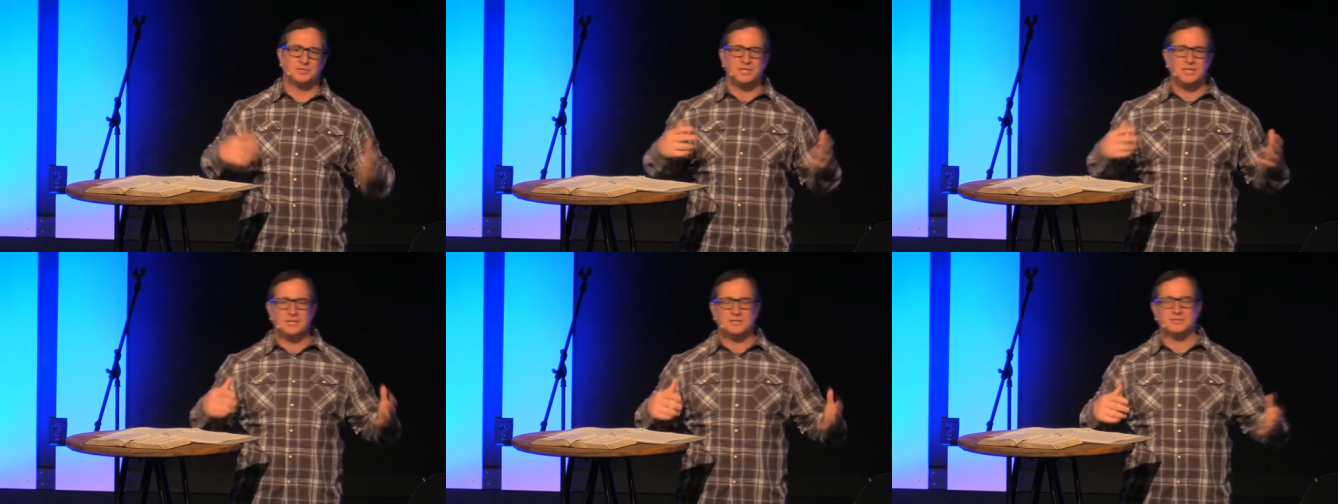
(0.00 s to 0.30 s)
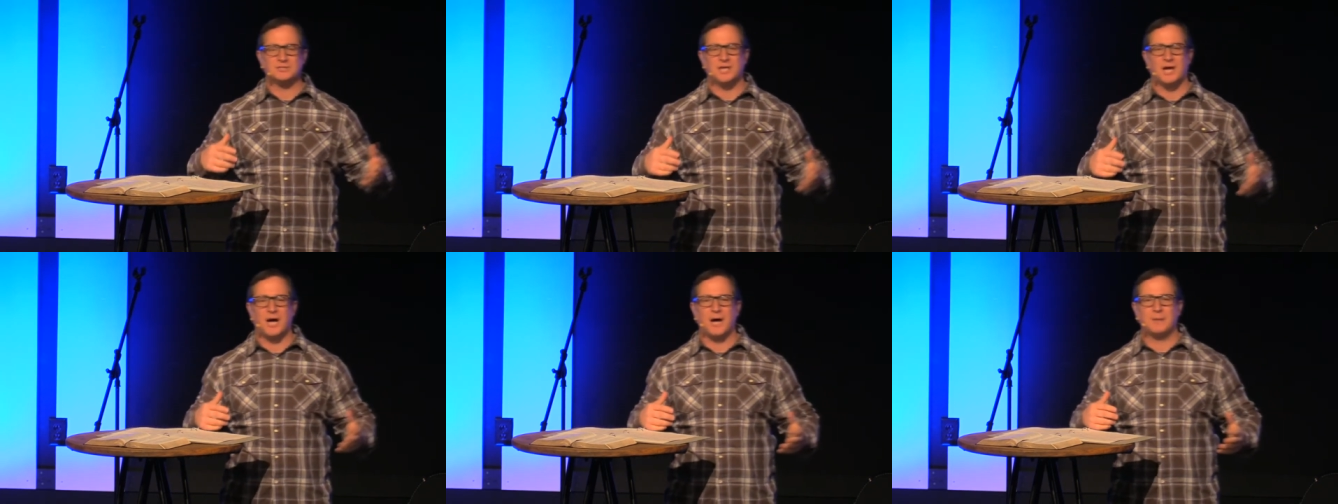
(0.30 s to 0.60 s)
She
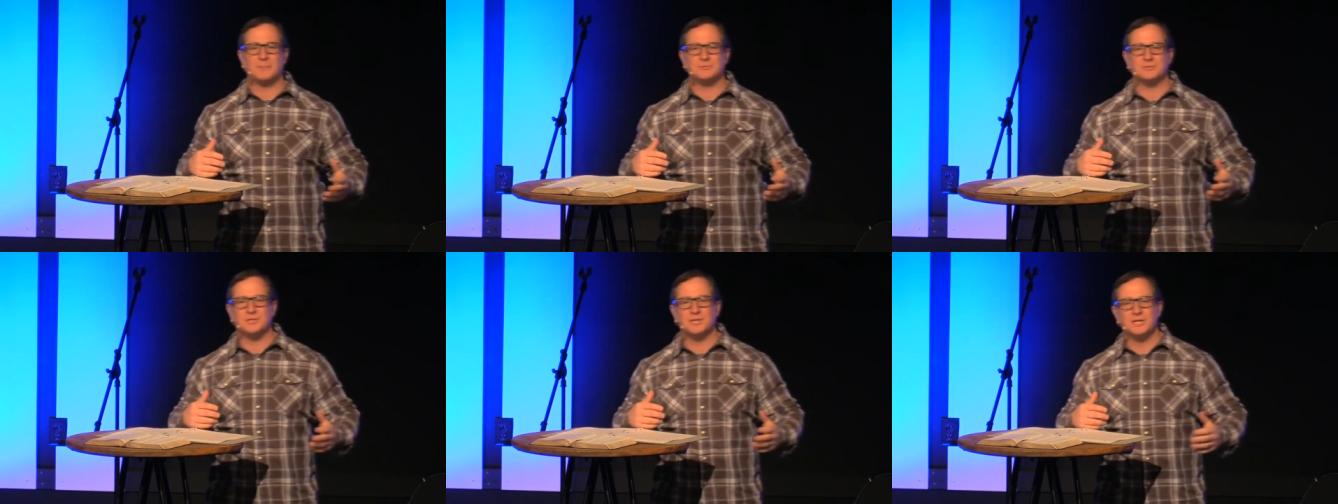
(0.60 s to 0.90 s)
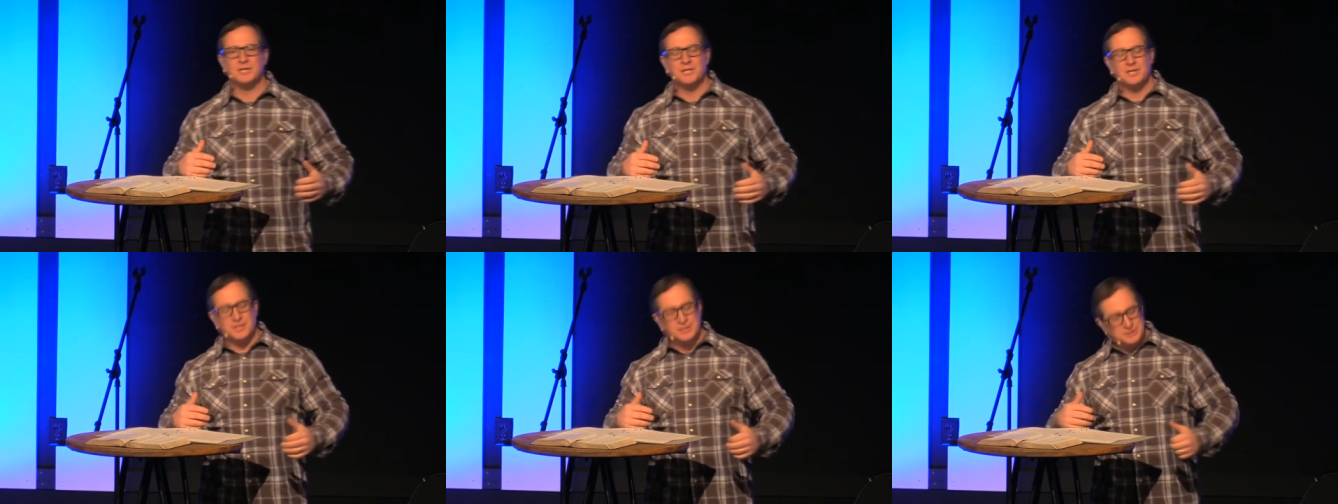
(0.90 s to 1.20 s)
stops.
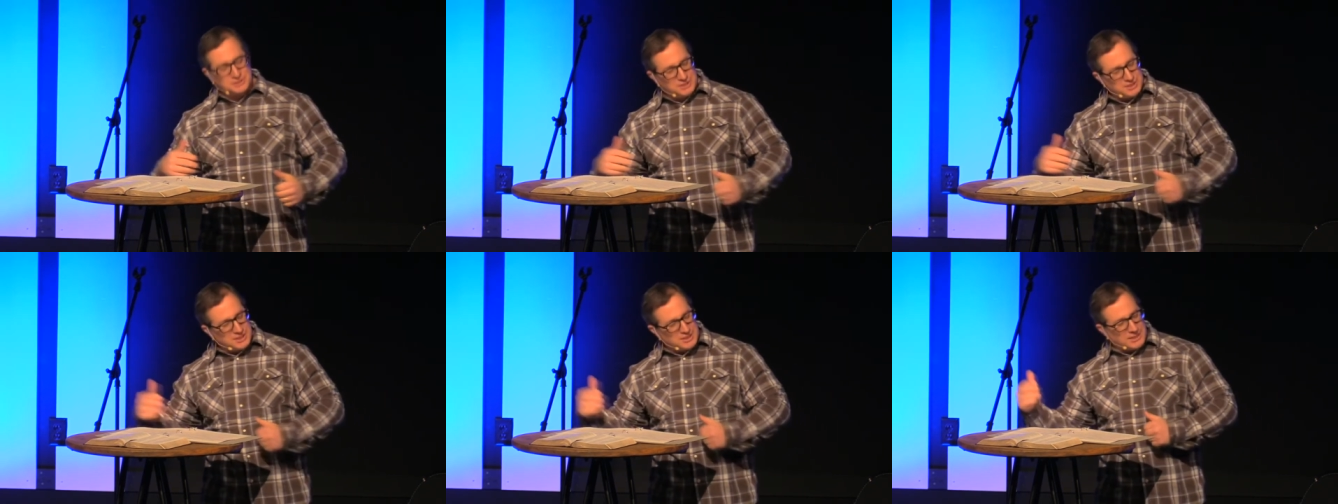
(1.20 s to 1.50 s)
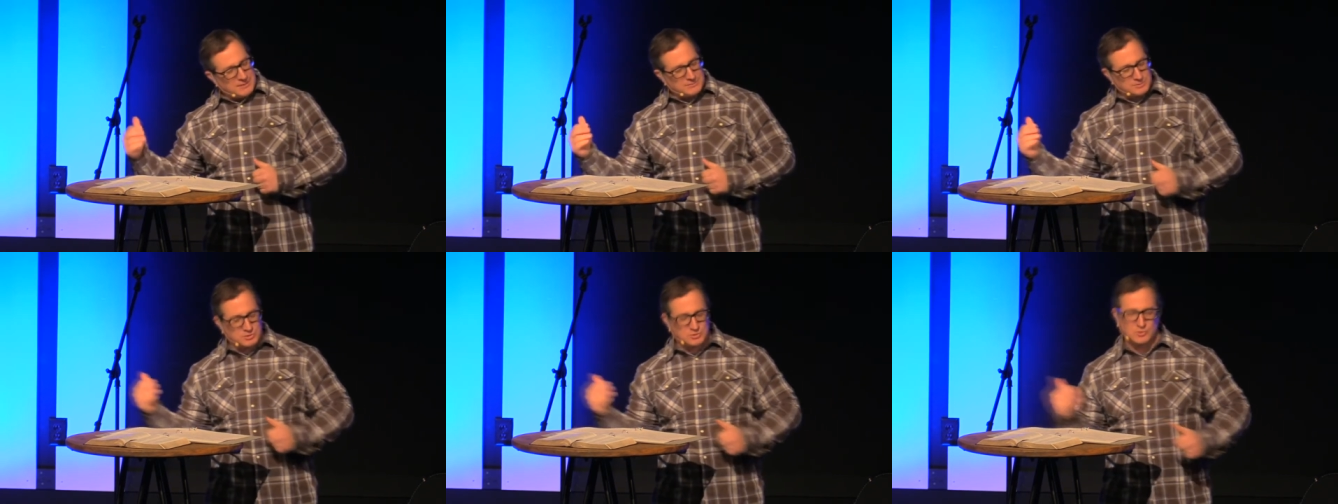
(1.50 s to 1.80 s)
She
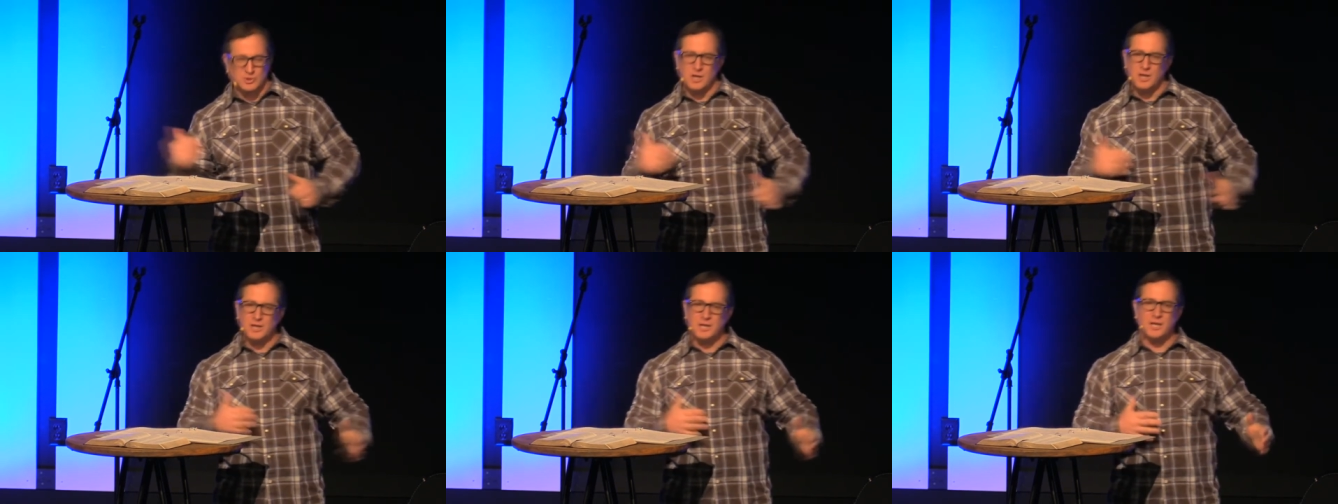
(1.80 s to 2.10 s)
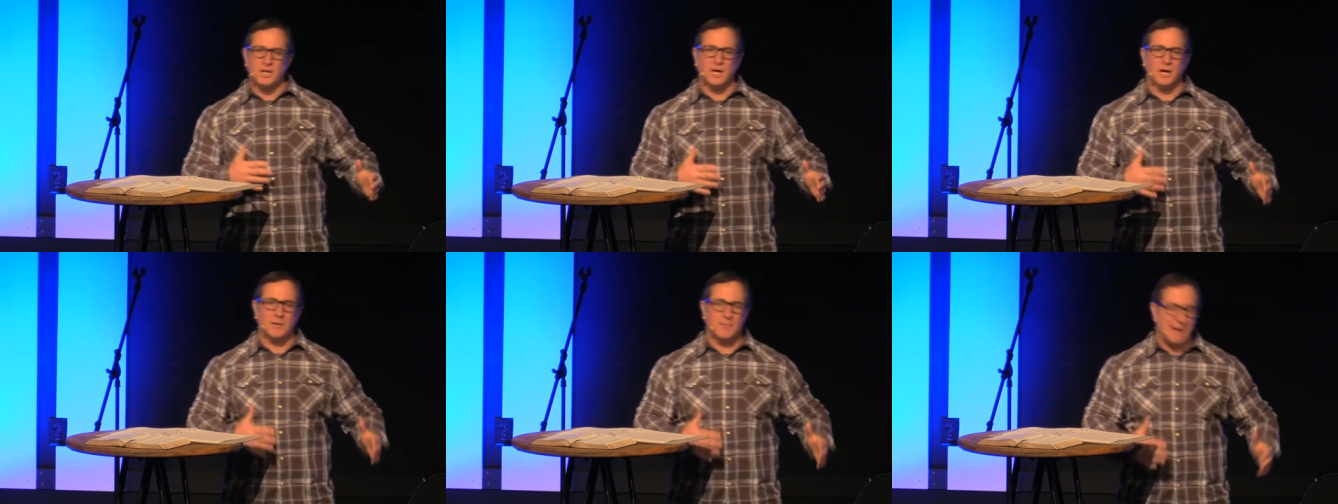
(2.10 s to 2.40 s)
comes
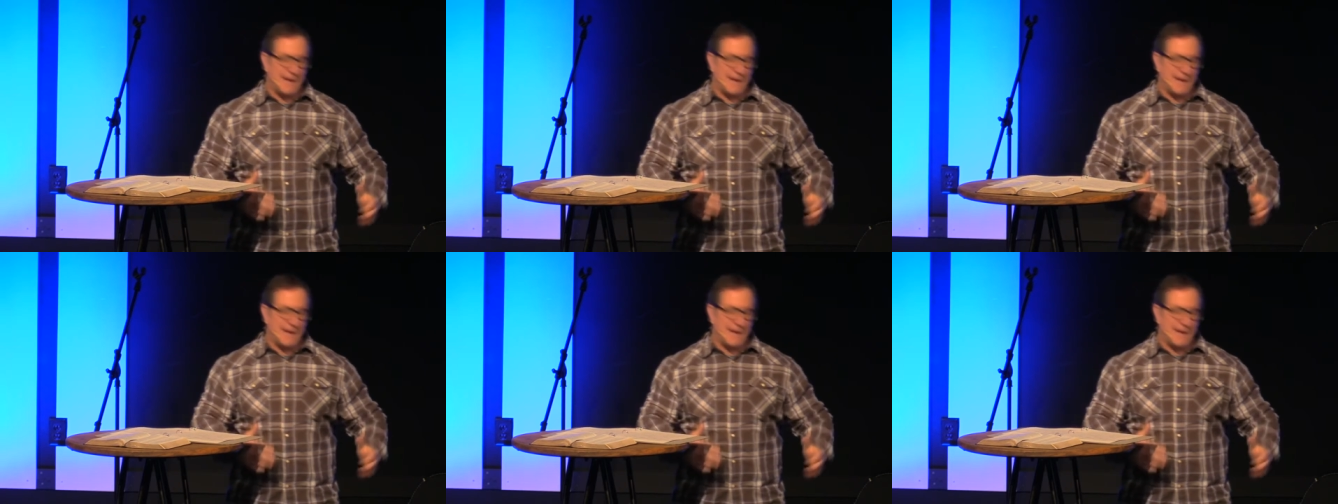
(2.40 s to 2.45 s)
running